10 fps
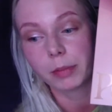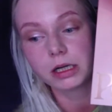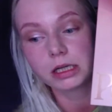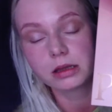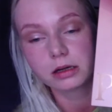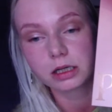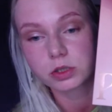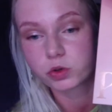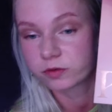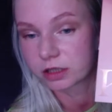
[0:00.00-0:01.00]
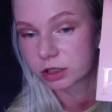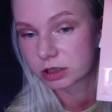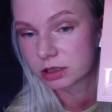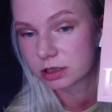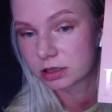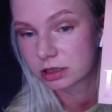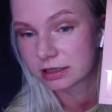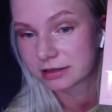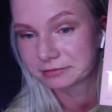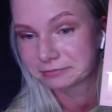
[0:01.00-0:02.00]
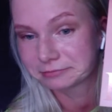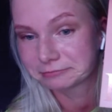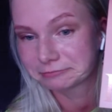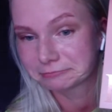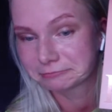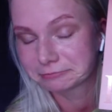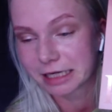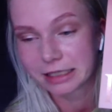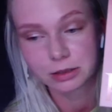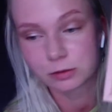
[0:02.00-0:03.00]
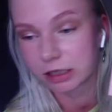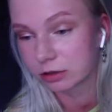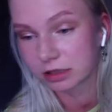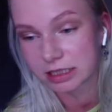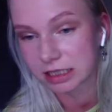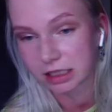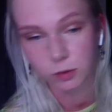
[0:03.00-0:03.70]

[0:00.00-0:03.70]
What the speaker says: Apparently there are two versions. I don't know, I got the